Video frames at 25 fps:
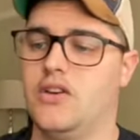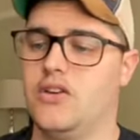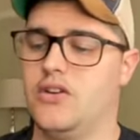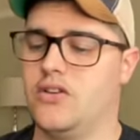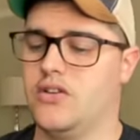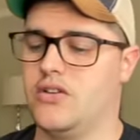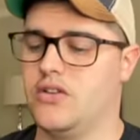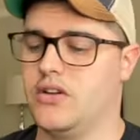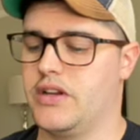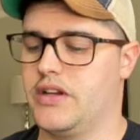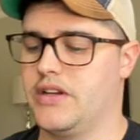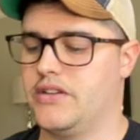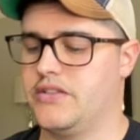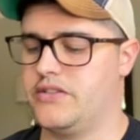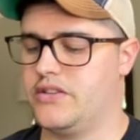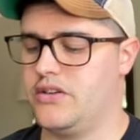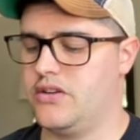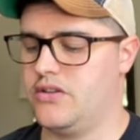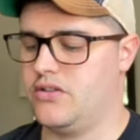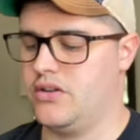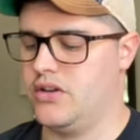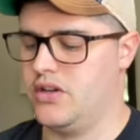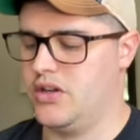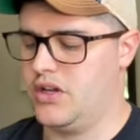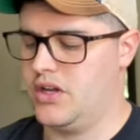Okay, so
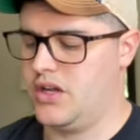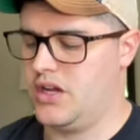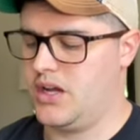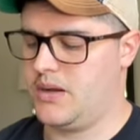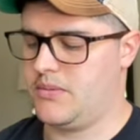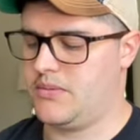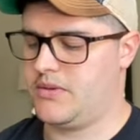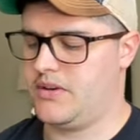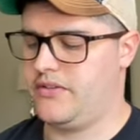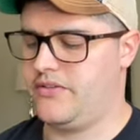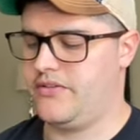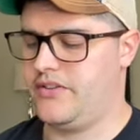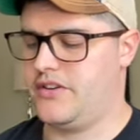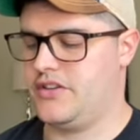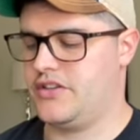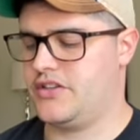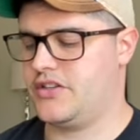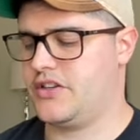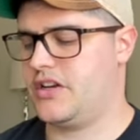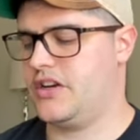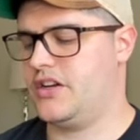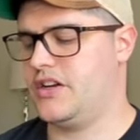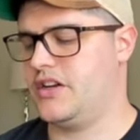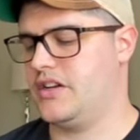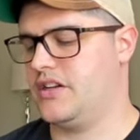I'm going to finish
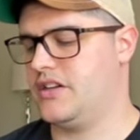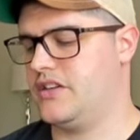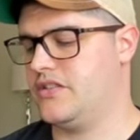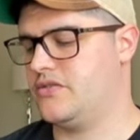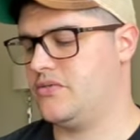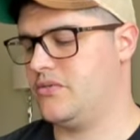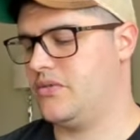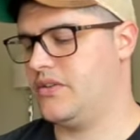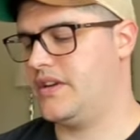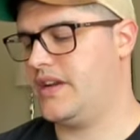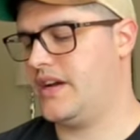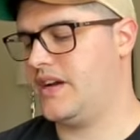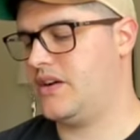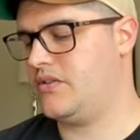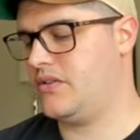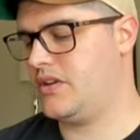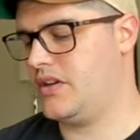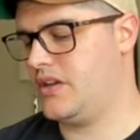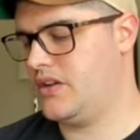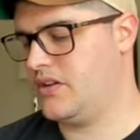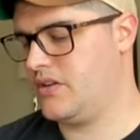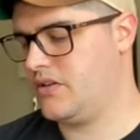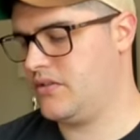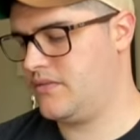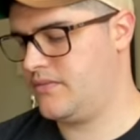cutting this one out
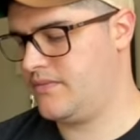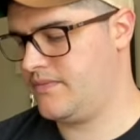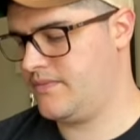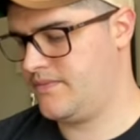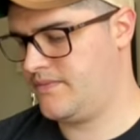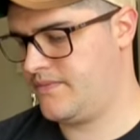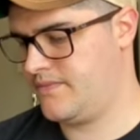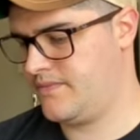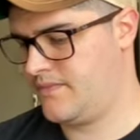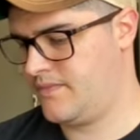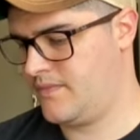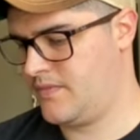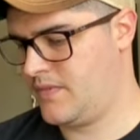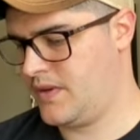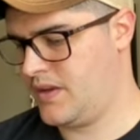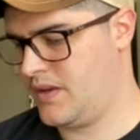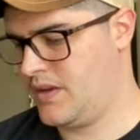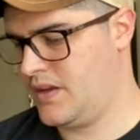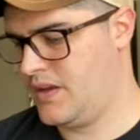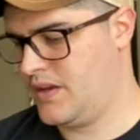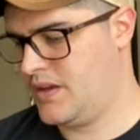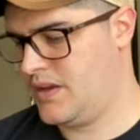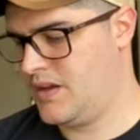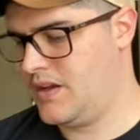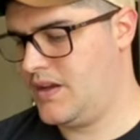here.
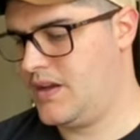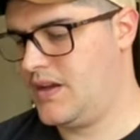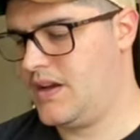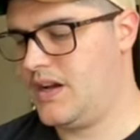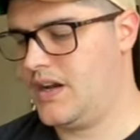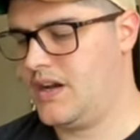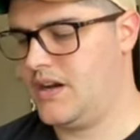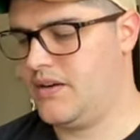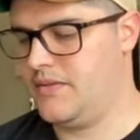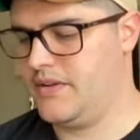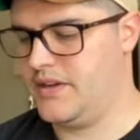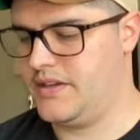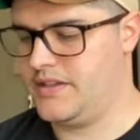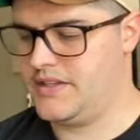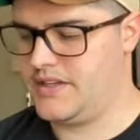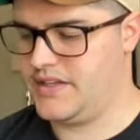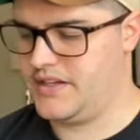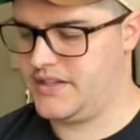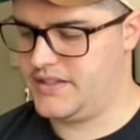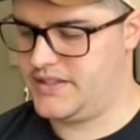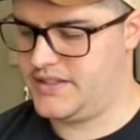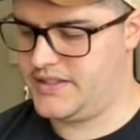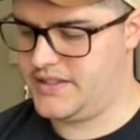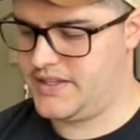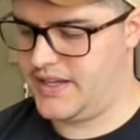It
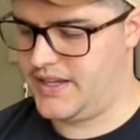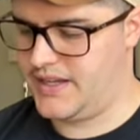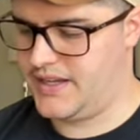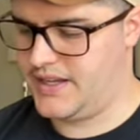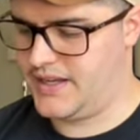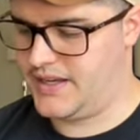does take